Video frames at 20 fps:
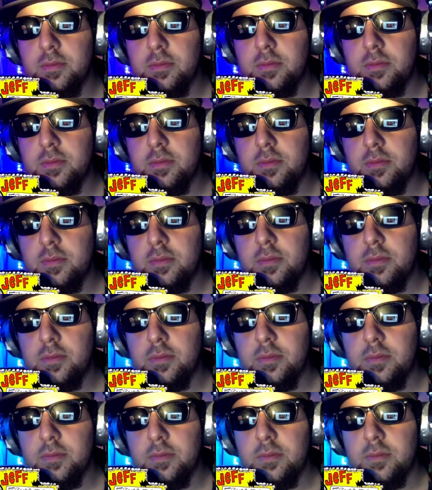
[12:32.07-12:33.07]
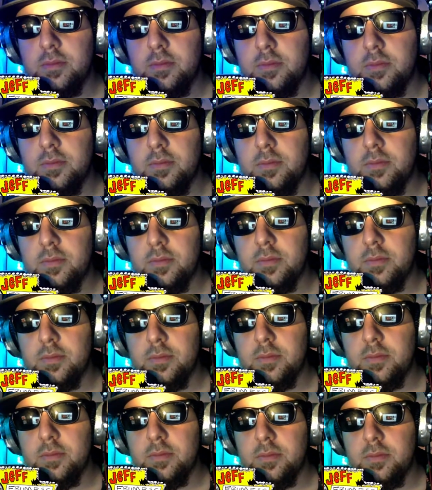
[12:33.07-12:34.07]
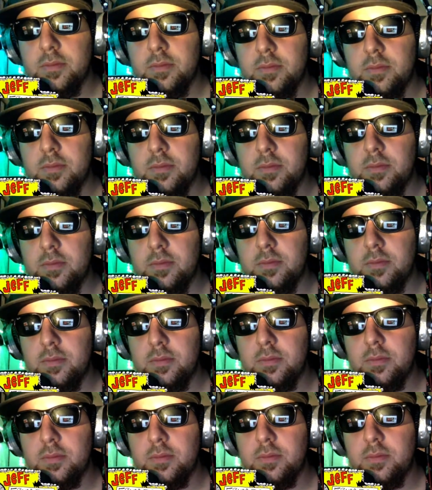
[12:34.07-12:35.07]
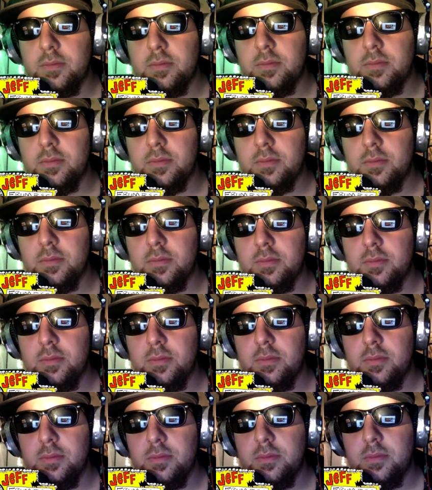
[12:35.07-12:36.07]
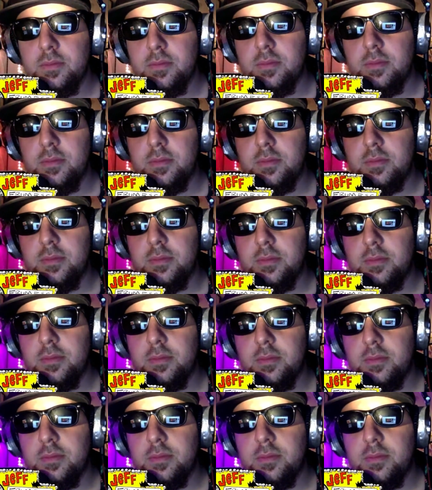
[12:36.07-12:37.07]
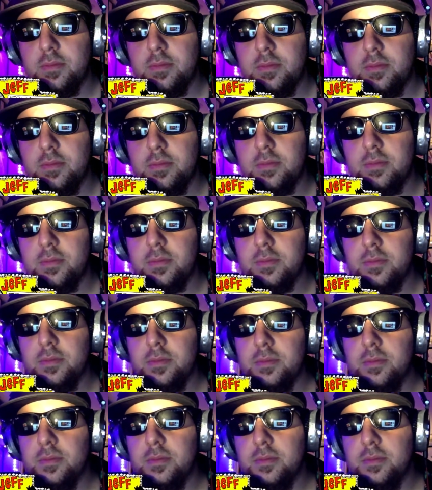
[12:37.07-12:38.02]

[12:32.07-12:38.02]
(not speaking)